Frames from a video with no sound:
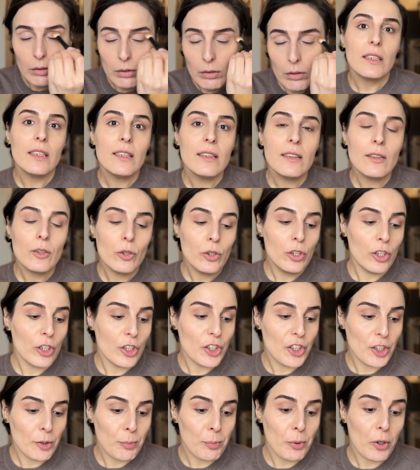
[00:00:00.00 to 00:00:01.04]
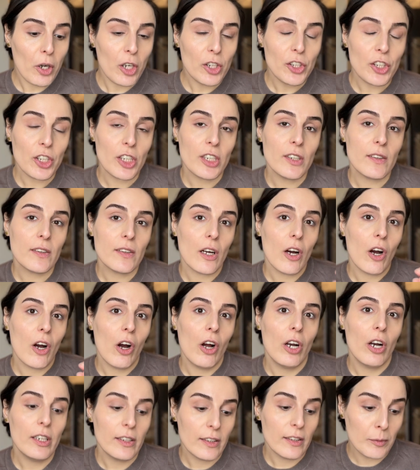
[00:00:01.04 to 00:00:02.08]
These Sonia G brushes
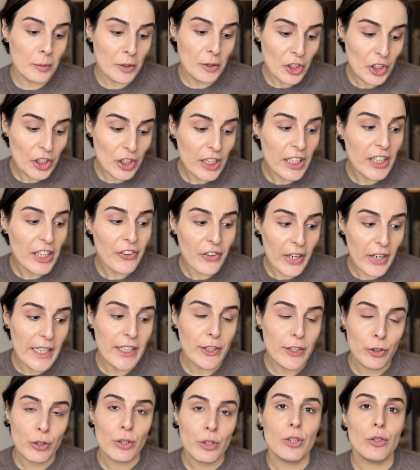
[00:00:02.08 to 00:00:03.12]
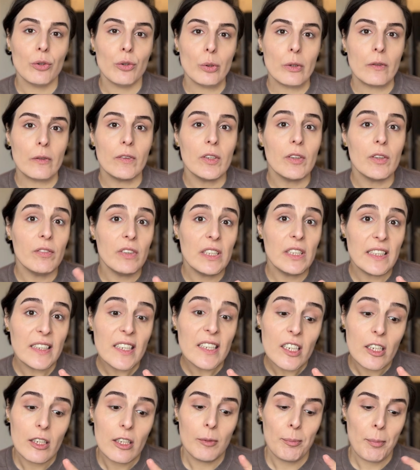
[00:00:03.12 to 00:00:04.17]
are especially great to use with
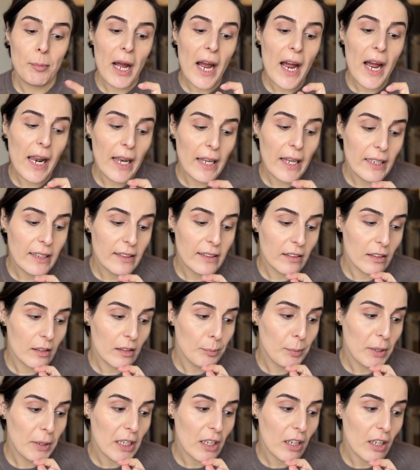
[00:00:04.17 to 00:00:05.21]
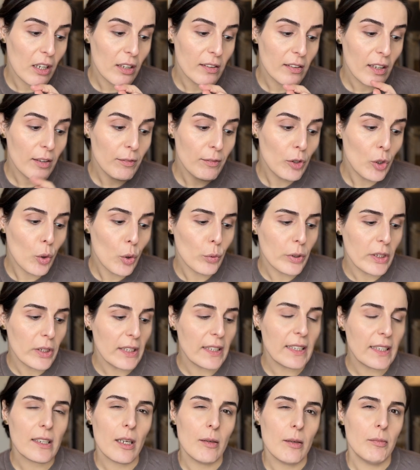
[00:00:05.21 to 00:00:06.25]
viseart palettes because I've
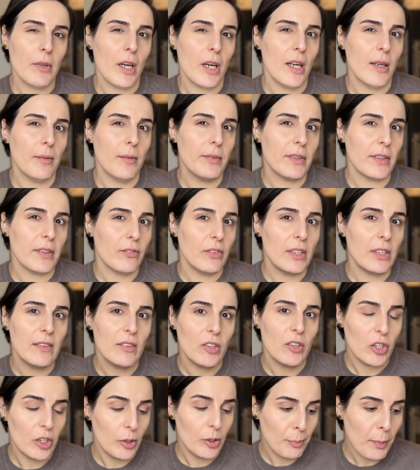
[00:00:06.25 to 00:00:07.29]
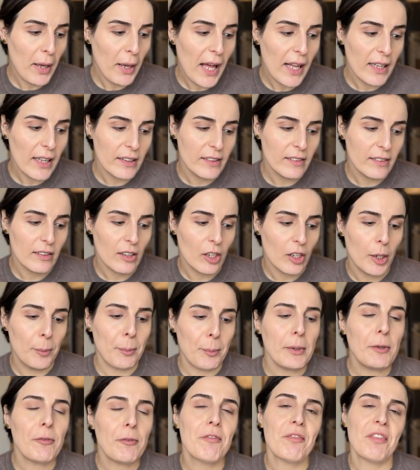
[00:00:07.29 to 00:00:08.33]
noticed sometimes viseart palettes are a
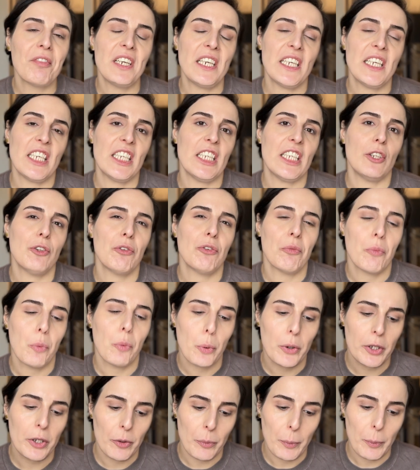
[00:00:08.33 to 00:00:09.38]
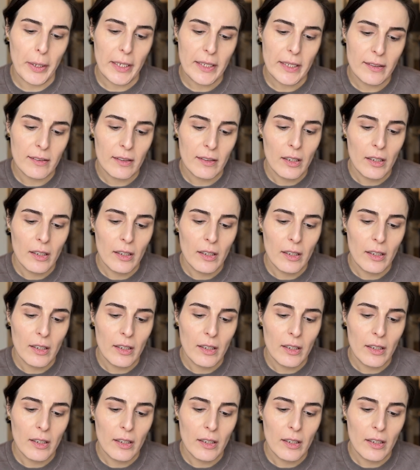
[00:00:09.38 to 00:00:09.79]
bit finicky to work with.